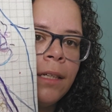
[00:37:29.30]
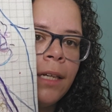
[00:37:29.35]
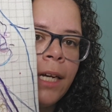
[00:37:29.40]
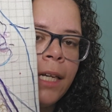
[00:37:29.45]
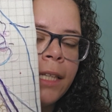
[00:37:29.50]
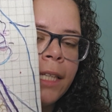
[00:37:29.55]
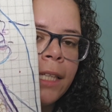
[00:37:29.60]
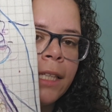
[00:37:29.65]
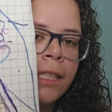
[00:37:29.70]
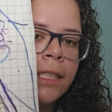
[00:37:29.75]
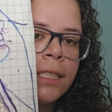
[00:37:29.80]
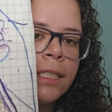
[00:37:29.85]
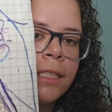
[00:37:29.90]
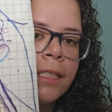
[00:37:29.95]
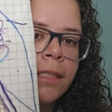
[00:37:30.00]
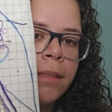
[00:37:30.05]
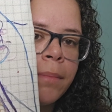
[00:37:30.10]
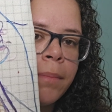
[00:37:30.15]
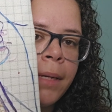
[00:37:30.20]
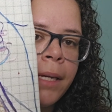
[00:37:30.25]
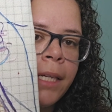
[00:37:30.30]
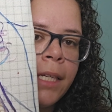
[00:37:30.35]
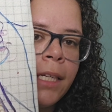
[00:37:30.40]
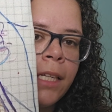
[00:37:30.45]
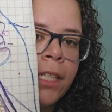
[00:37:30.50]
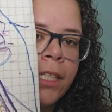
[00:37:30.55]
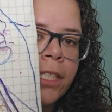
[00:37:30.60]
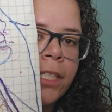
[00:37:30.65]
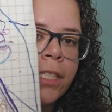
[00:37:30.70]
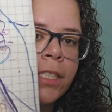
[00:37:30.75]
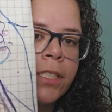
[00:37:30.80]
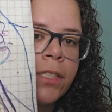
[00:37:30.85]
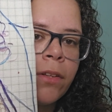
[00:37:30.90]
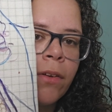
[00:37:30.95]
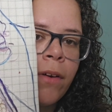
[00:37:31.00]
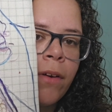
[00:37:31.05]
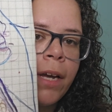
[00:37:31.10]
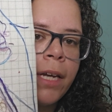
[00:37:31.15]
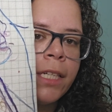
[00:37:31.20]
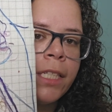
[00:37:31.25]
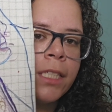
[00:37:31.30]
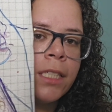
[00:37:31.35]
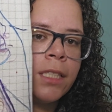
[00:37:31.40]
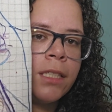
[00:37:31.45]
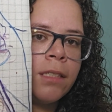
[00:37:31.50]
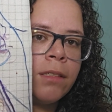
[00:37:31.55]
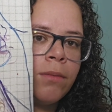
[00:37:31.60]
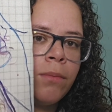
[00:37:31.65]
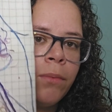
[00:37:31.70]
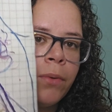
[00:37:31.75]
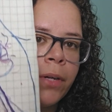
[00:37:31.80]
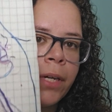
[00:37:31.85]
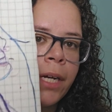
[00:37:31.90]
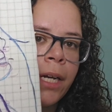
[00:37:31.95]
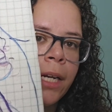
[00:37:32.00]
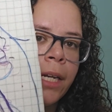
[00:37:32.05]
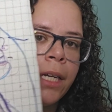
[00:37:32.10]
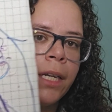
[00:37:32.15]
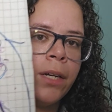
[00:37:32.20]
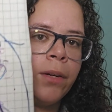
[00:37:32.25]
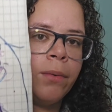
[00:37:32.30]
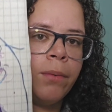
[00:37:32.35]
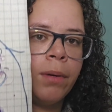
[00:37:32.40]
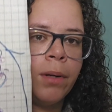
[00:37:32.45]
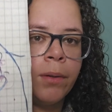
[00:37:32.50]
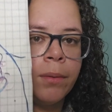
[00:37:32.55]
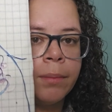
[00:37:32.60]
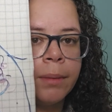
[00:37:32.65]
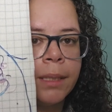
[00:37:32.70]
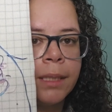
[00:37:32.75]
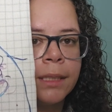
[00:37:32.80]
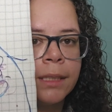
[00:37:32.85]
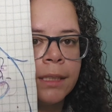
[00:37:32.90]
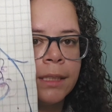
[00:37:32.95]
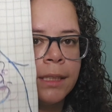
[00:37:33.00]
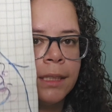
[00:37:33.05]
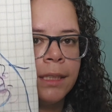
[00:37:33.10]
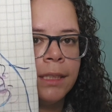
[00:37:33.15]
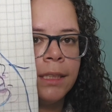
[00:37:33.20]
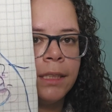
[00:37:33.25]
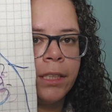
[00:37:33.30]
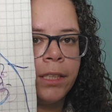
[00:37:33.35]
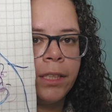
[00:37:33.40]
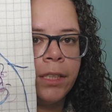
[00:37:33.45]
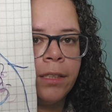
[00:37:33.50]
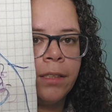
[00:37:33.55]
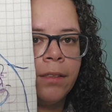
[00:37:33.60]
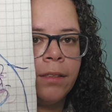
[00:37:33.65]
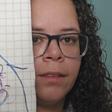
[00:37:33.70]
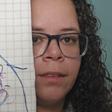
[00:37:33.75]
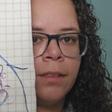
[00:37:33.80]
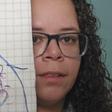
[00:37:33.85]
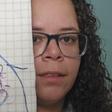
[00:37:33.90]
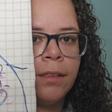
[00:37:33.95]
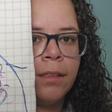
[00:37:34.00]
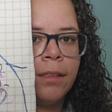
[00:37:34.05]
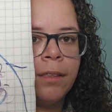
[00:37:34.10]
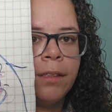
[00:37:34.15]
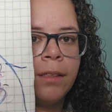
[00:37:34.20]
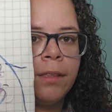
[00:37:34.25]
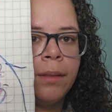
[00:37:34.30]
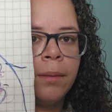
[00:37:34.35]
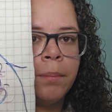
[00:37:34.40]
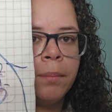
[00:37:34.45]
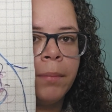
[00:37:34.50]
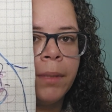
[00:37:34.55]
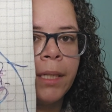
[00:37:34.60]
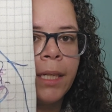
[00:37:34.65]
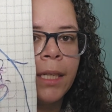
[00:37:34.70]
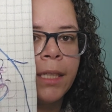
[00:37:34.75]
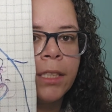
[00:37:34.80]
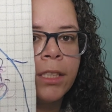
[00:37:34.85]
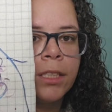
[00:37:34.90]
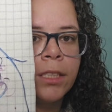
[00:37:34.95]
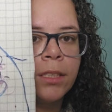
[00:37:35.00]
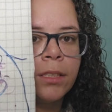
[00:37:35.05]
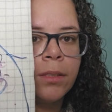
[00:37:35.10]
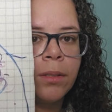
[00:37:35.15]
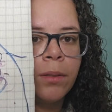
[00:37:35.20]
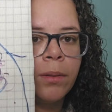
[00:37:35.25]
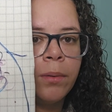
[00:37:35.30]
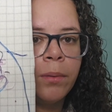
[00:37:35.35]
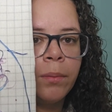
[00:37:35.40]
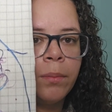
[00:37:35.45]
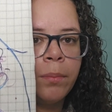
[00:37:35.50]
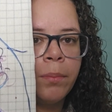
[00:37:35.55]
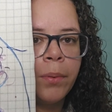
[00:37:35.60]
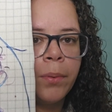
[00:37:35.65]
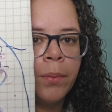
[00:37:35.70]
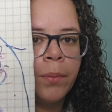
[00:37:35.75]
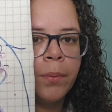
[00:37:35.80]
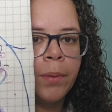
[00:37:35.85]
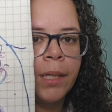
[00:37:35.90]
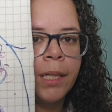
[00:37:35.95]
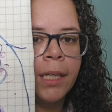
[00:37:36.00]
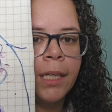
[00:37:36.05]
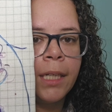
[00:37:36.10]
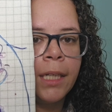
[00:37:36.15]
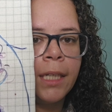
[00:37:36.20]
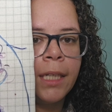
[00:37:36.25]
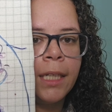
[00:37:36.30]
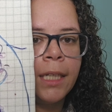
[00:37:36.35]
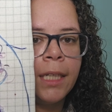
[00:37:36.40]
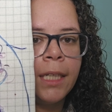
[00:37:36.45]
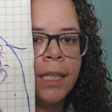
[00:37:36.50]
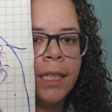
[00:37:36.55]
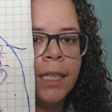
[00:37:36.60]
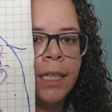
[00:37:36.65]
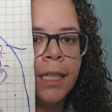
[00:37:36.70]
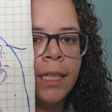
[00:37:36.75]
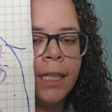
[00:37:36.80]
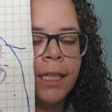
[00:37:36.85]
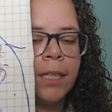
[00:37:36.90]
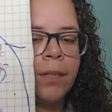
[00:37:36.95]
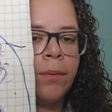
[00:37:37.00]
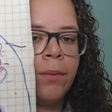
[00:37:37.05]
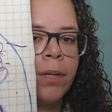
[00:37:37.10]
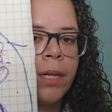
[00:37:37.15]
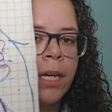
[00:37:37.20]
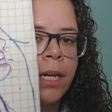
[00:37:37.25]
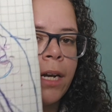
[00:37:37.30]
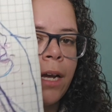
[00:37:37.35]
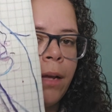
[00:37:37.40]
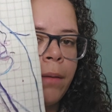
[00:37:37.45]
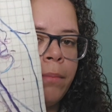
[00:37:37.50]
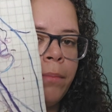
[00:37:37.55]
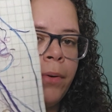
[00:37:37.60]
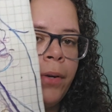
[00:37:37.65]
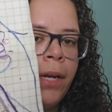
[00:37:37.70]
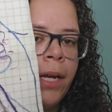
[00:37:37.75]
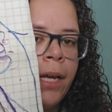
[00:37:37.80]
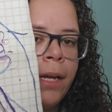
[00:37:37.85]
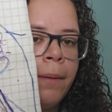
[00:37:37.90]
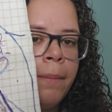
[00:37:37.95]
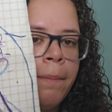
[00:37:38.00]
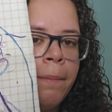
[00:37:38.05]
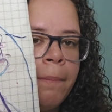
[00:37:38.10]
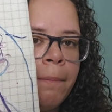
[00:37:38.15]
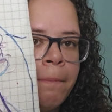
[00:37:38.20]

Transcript: I think this is the page, so I just work on it in a row because it's easier. But yeah, she's so pretty. I get to work on Embroidery.